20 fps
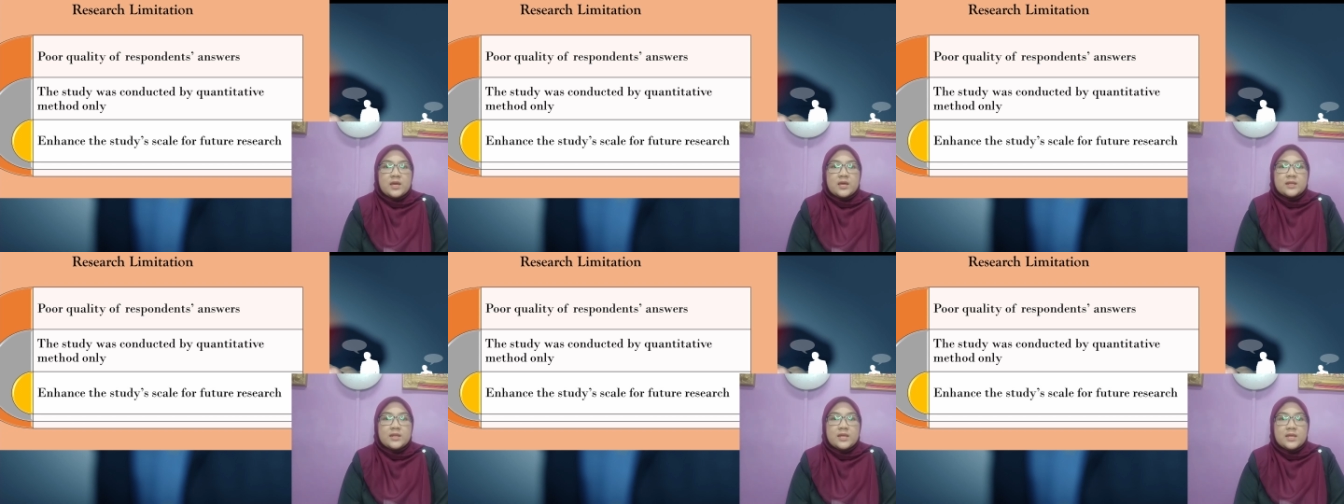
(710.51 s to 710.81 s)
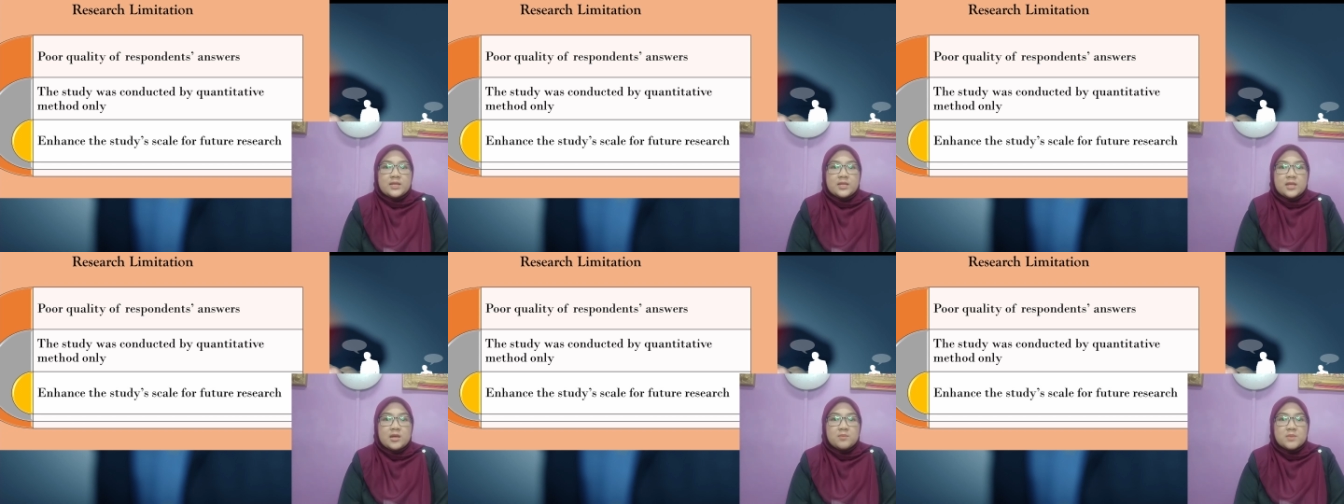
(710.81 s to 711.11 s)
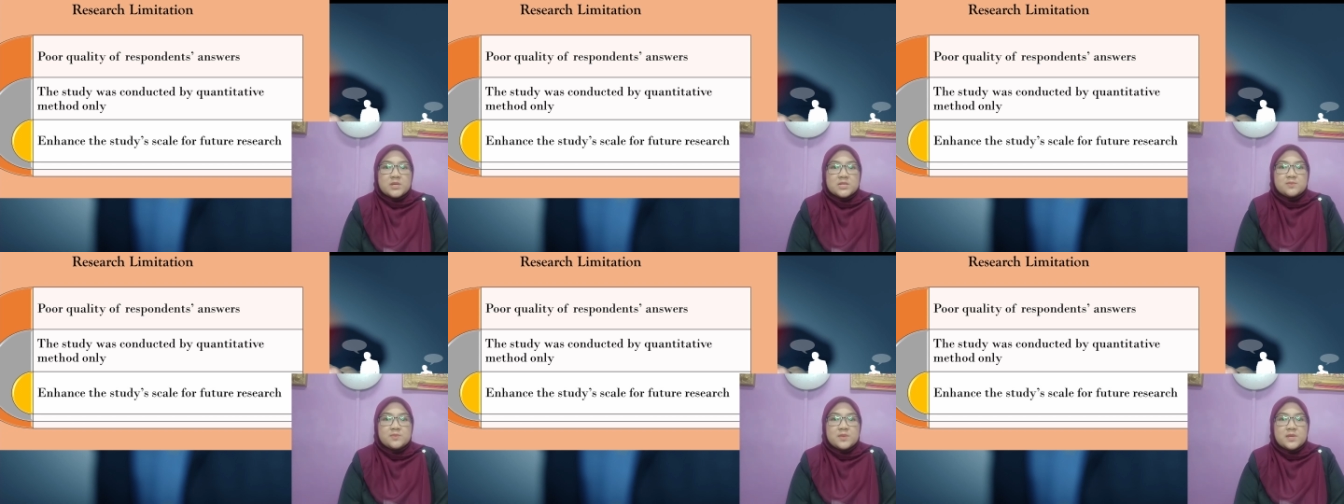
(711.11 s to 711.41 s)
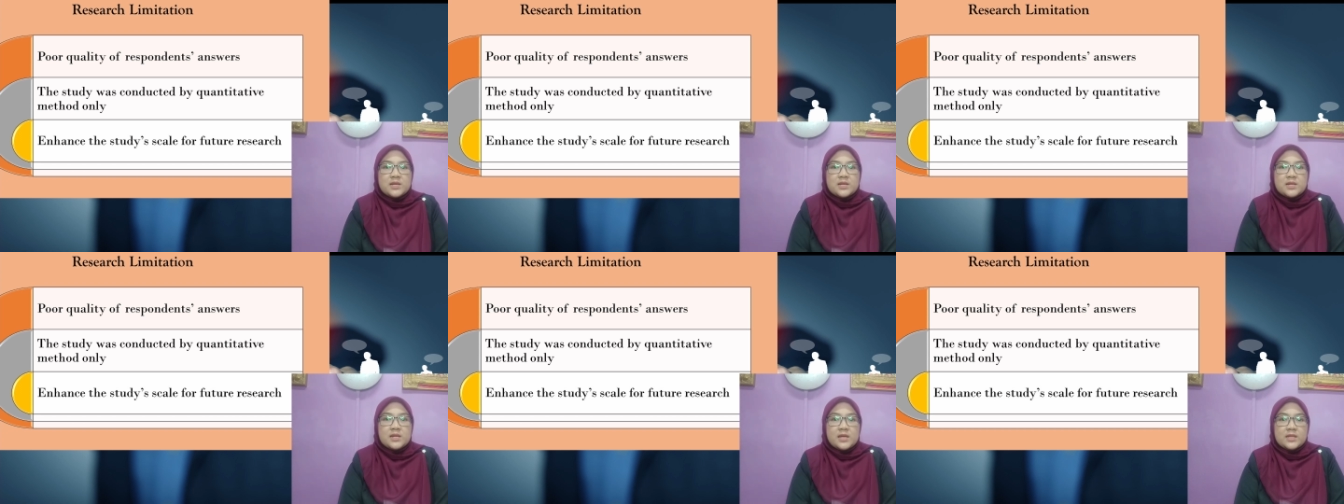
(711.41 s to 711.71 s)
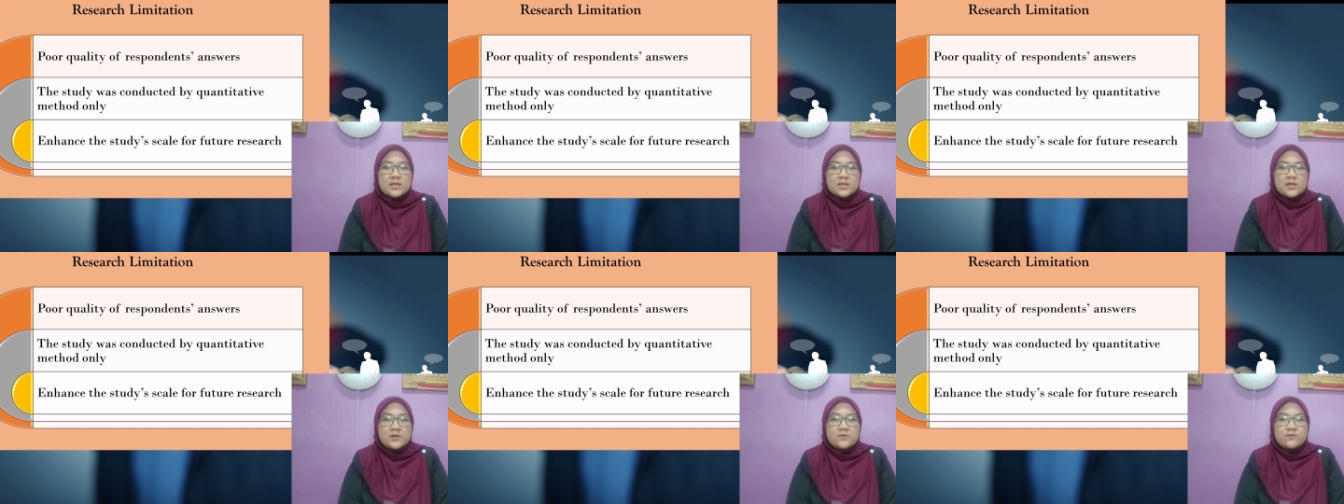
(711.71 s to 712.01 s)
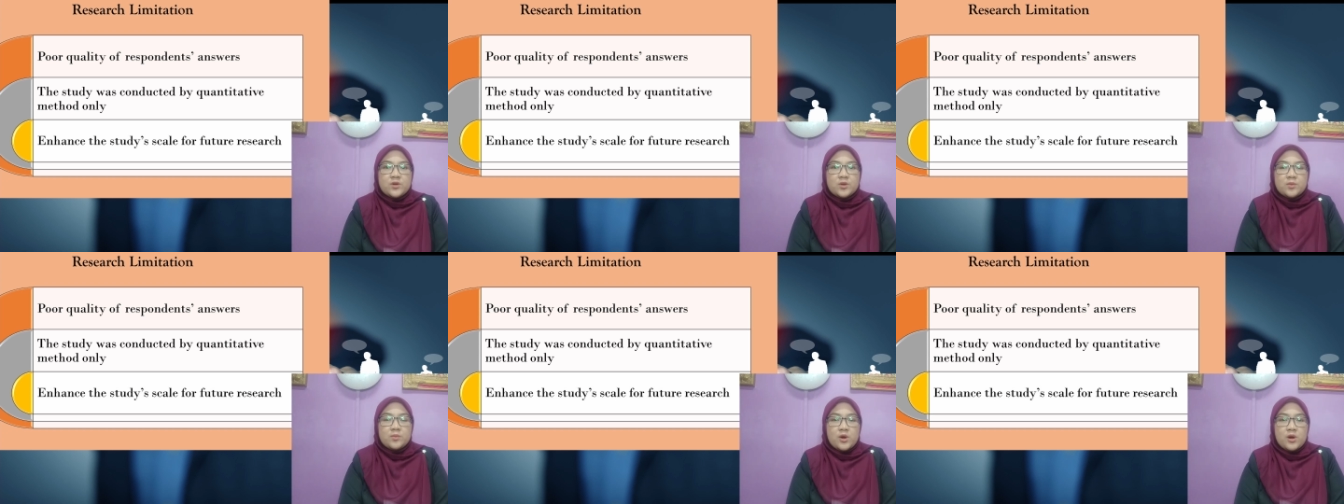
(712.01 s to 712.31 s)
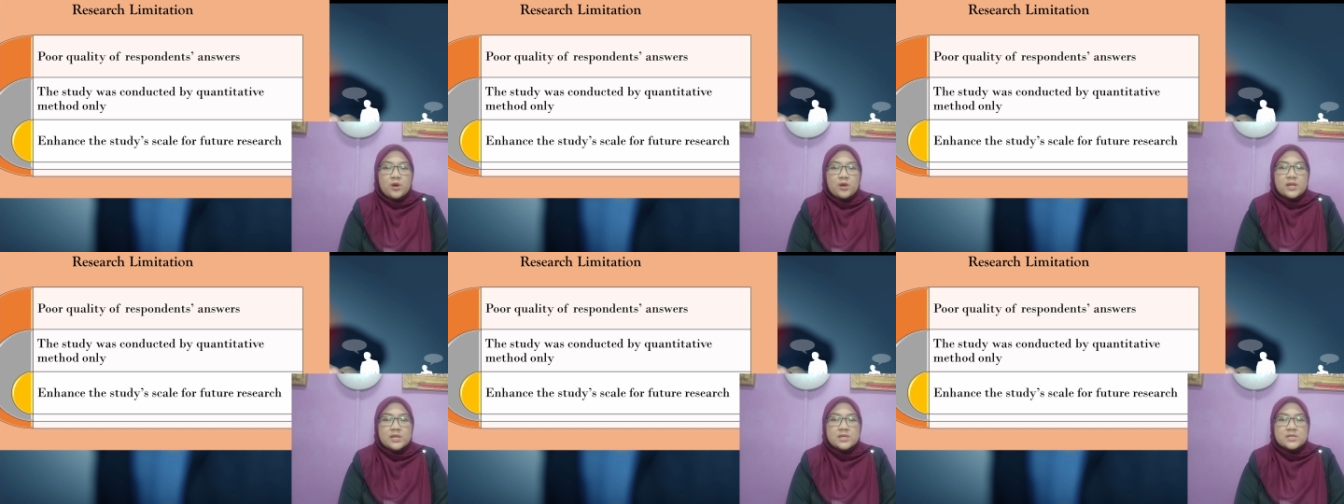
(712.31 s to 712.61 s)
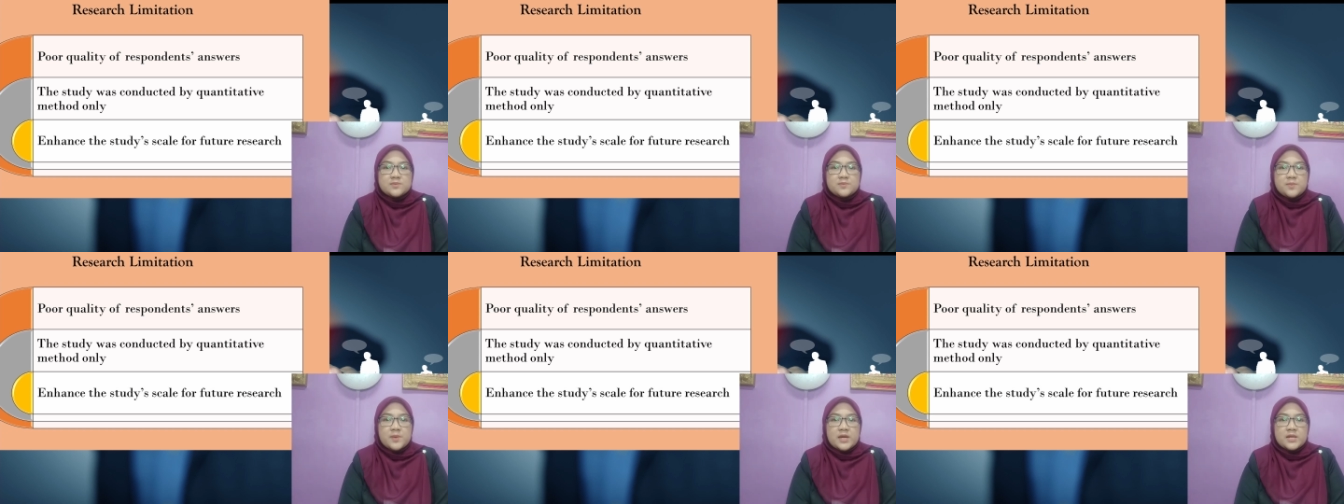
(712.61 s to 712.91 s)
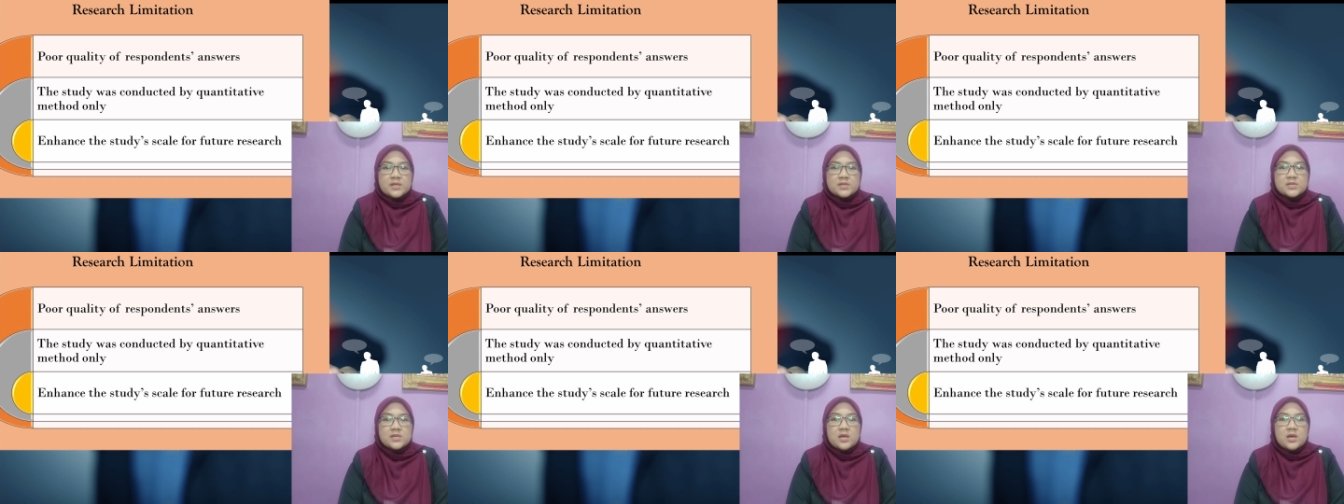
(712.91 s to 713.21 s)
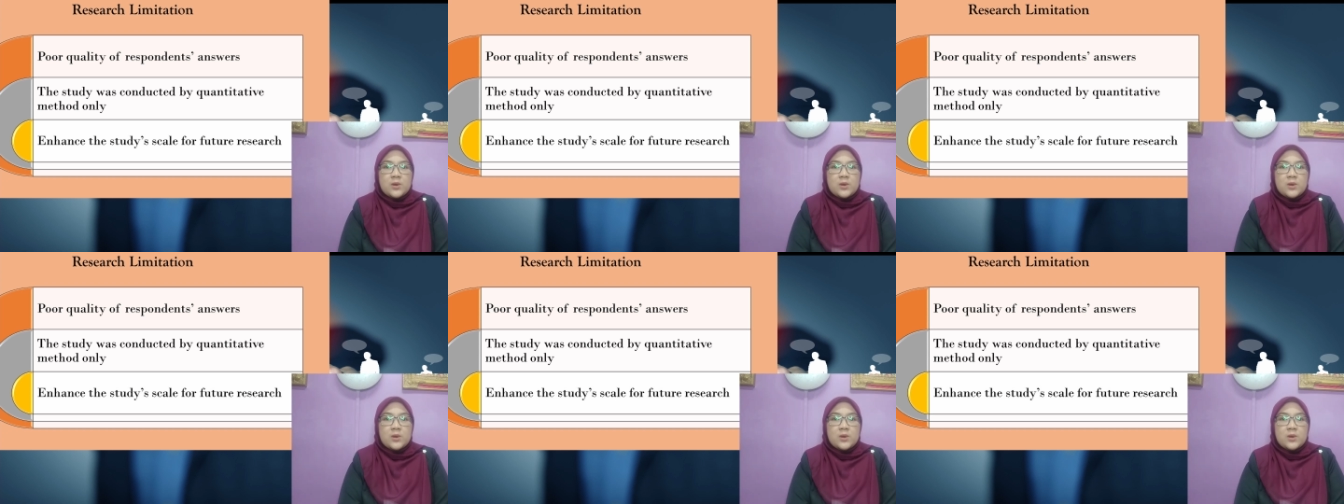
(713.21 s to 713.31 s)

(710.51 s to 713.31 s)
data must be collected from all aspects.